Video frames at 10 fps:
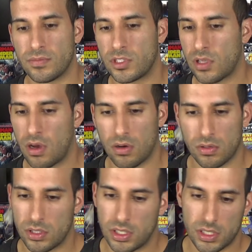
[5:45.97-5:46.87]

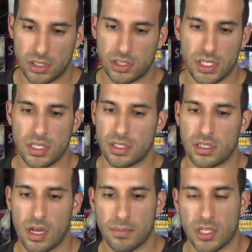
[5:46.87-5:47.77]
So she
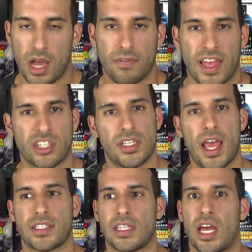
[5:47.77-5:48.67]
just comes off like she
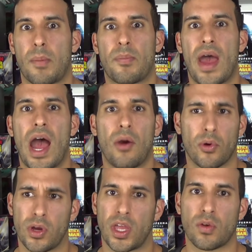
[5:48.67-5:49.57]
has a lot of
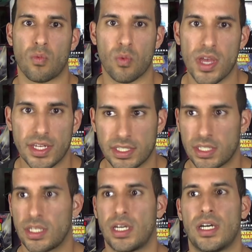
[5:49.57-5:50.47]
power and wit.
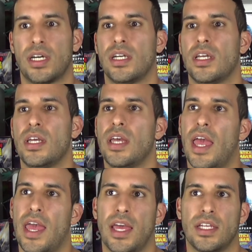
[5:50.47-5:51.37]

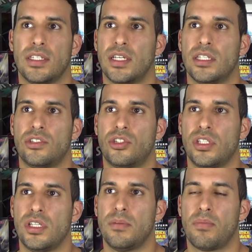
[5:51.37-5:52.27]
And
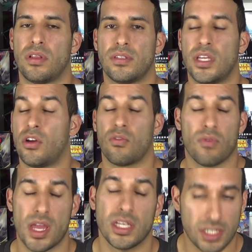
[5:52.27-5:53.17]
she did a
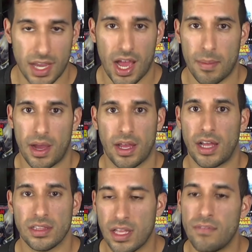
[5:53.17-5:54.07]
great job.
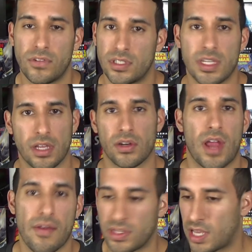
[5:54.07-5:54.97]
I loved seeing her
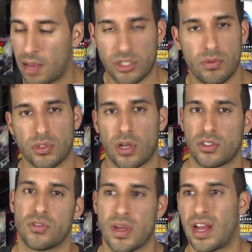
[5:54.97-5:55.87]
every time she was on screen.